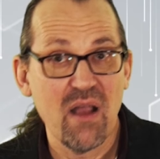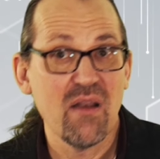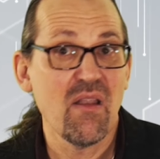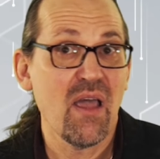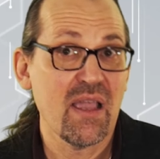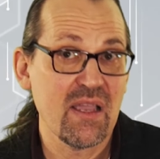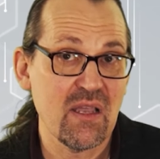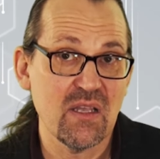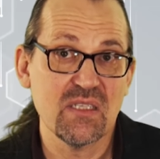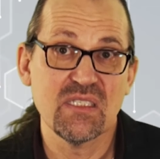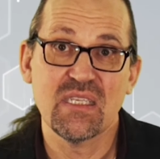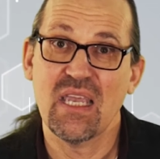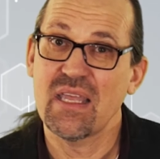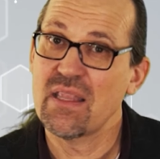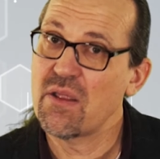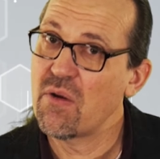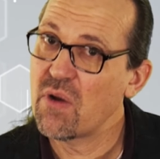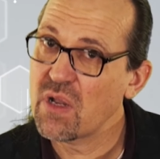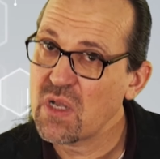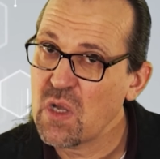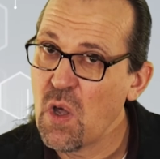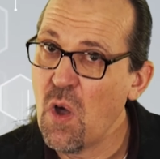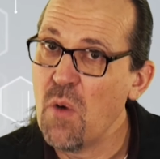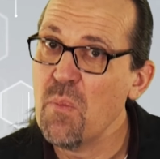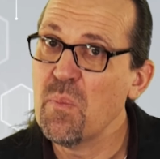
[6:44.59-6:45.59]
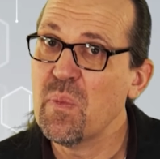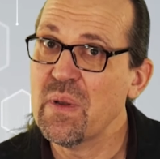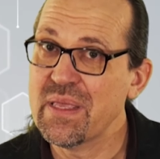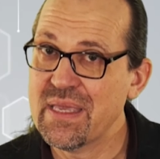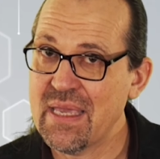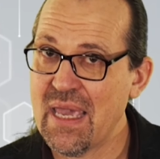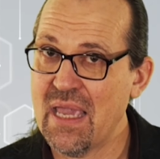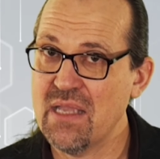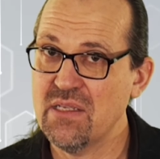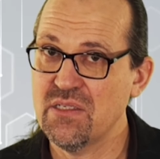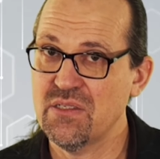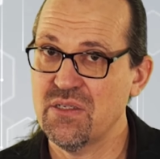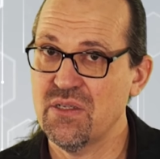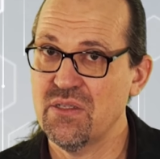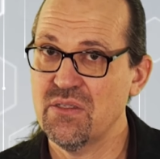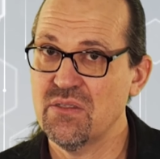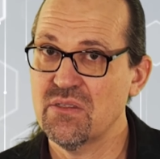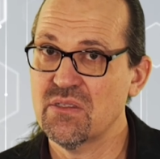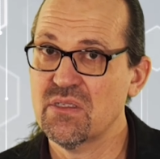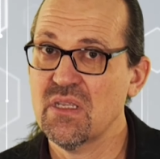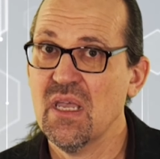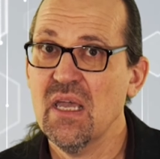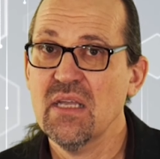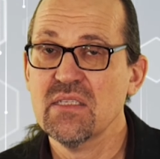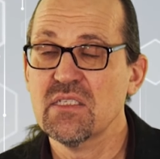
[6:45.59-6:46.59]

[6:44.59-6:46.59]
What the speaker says: like I say, there are complications.